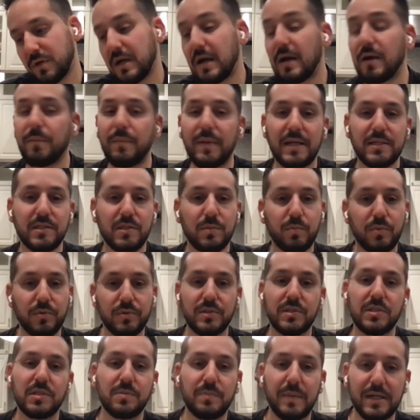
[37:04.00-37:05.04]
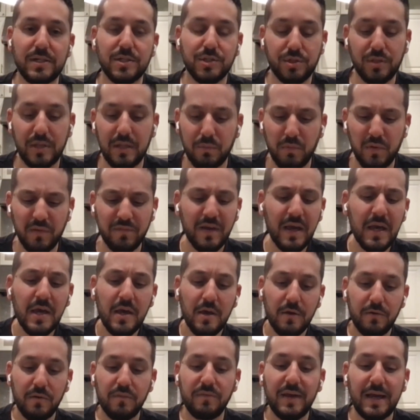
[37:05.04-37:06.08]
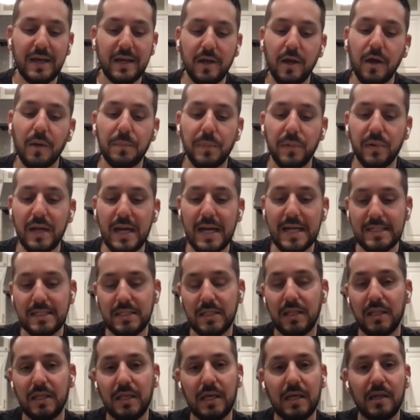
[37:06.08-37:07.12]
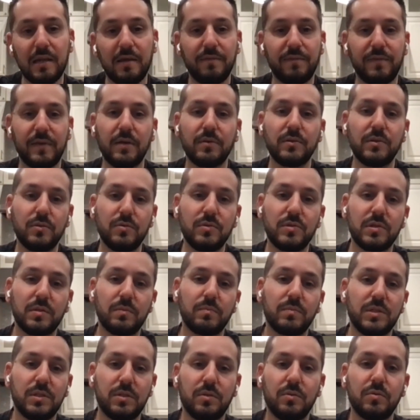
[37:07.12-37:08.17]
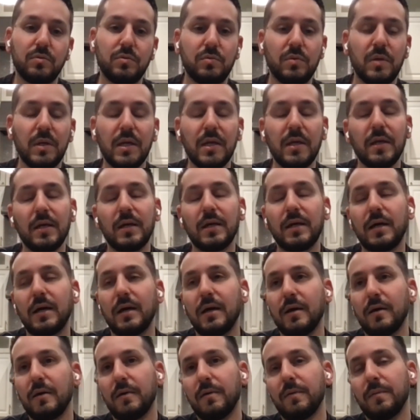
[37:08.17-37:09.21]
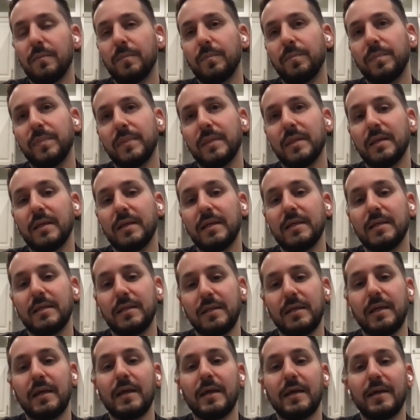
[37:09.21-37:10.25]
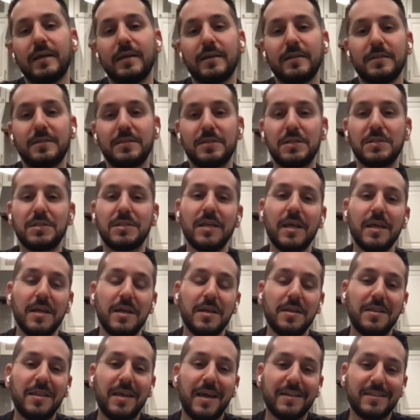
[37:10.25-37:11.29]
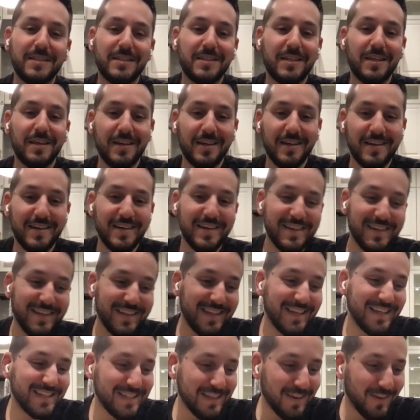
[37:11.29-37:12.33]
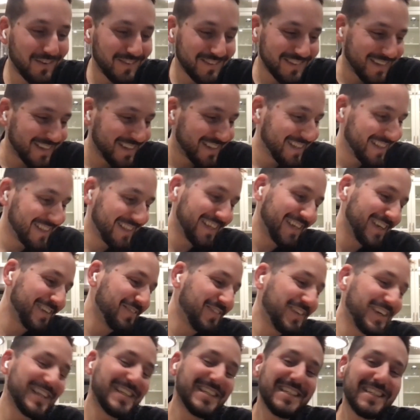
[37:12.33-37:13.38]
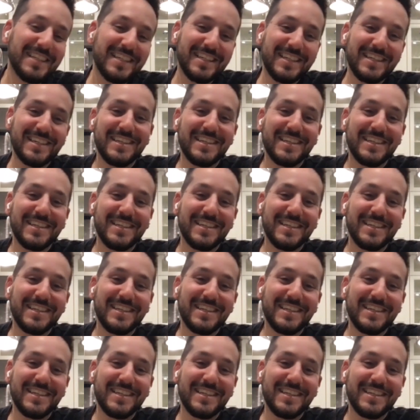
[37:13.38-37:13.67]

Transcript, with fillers: for combat sports, especially. And we've we've had a couple guys in the NFL use them too. Um, yeah, just that's uh, that's a whole nother thing. But